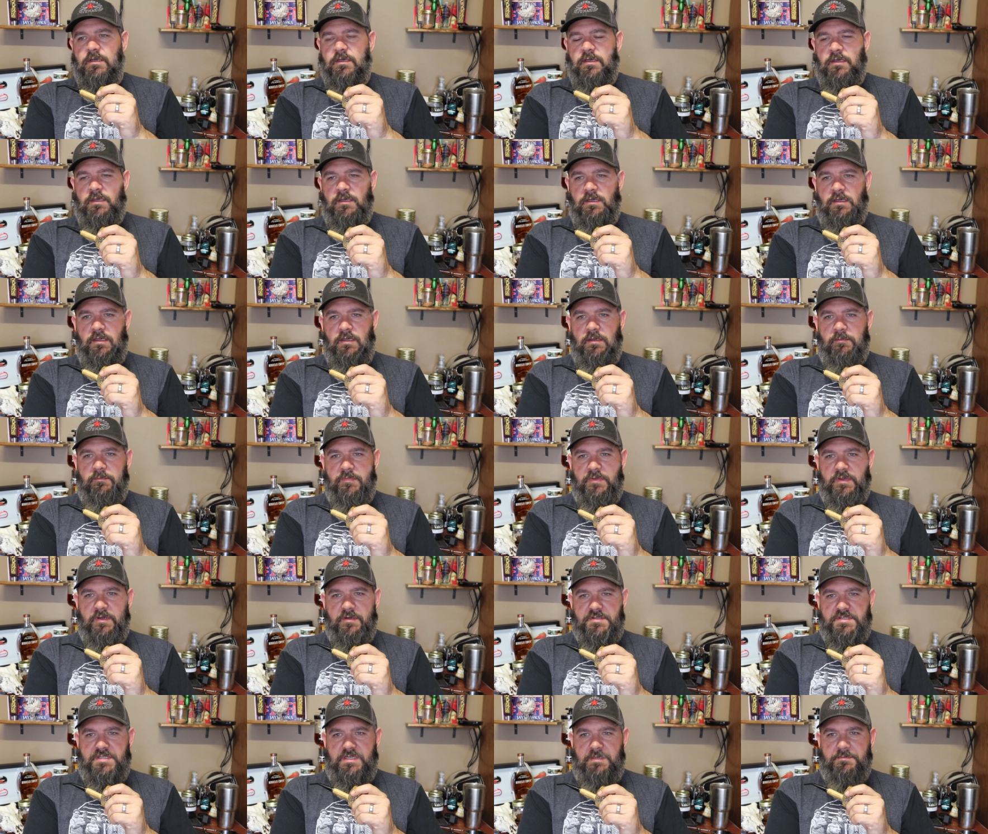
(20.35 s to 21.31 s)
Um,
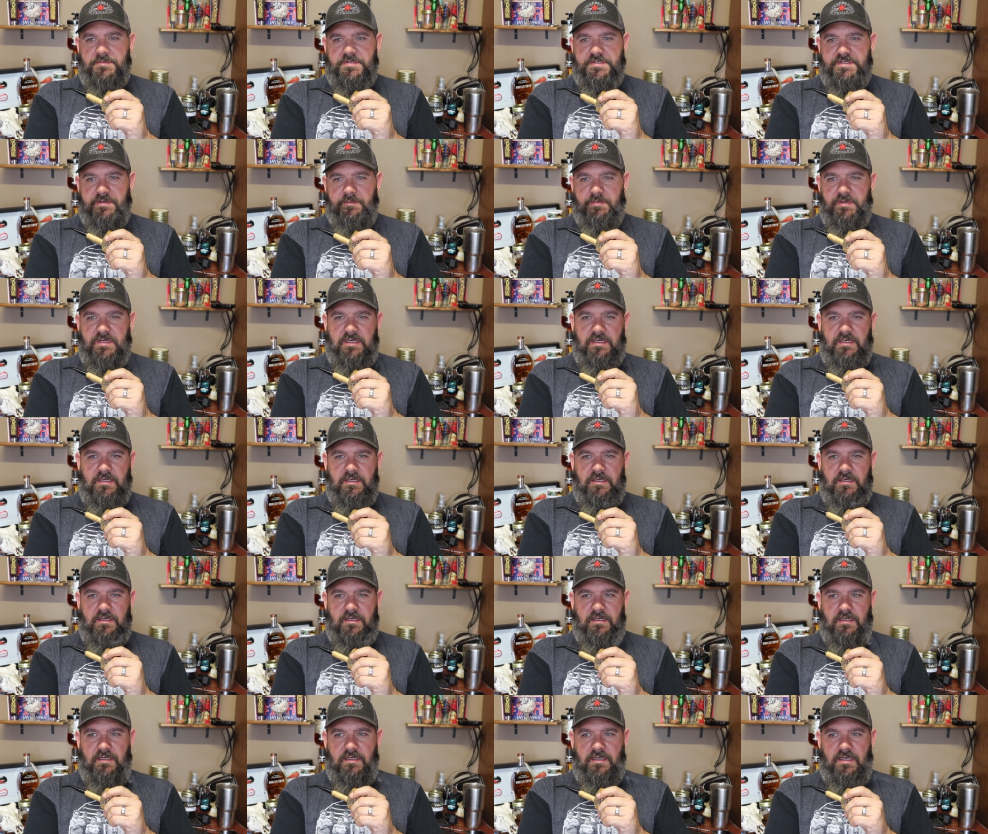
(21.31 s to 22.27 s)
there seems to
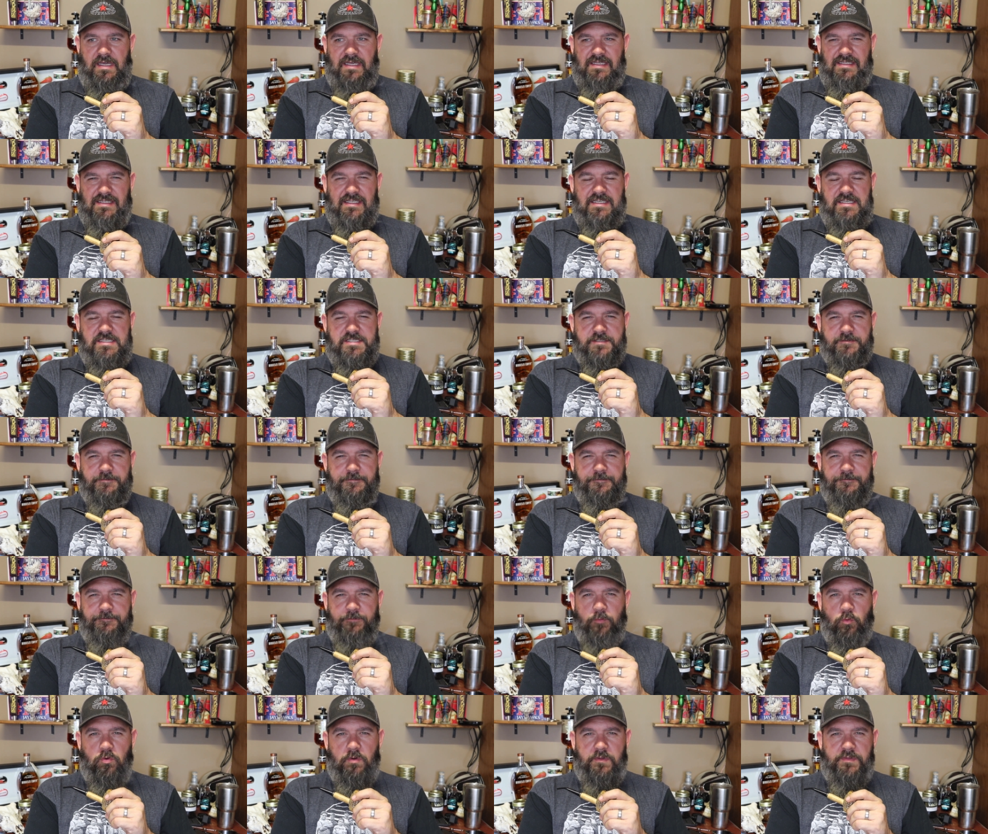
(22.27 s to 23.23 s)
be at least
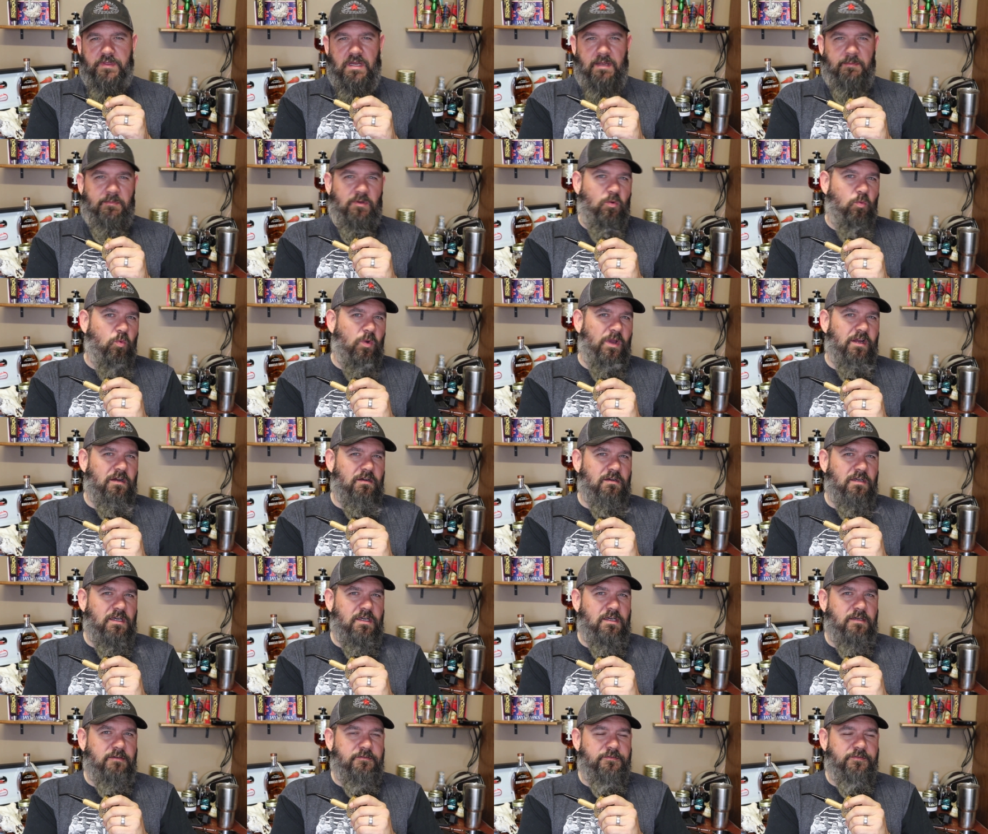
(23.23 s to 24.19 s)
four that I'm aware
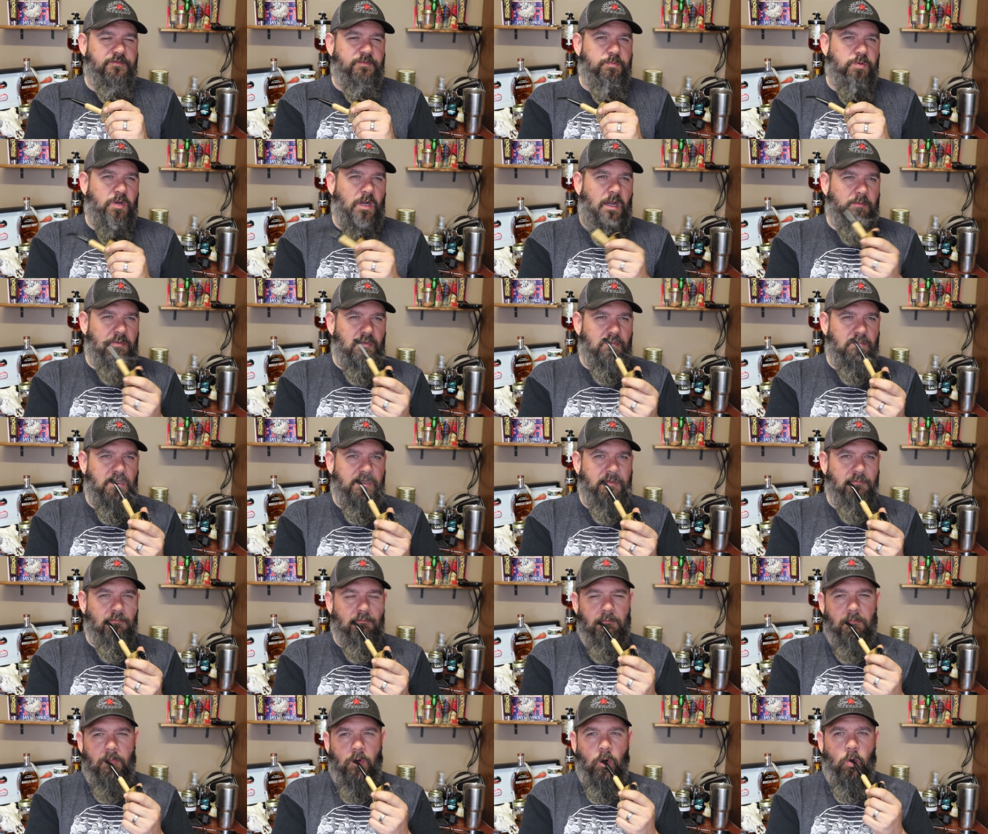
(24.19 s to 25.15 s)
of, probably
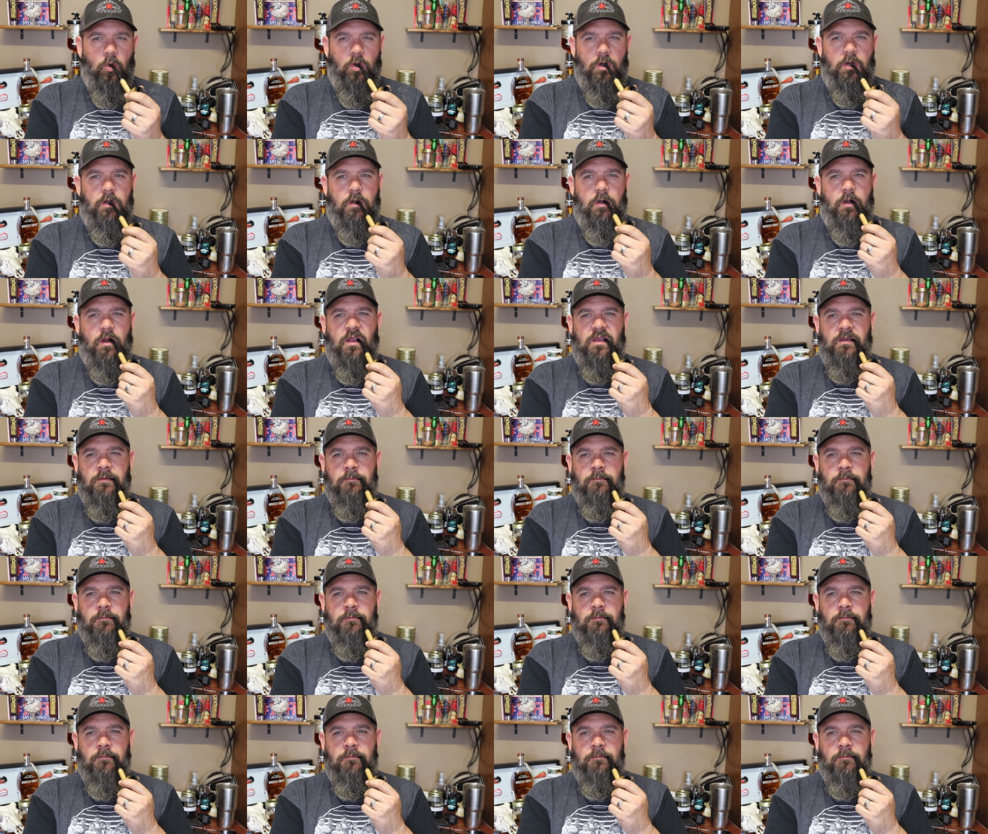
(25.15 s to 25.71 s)
more.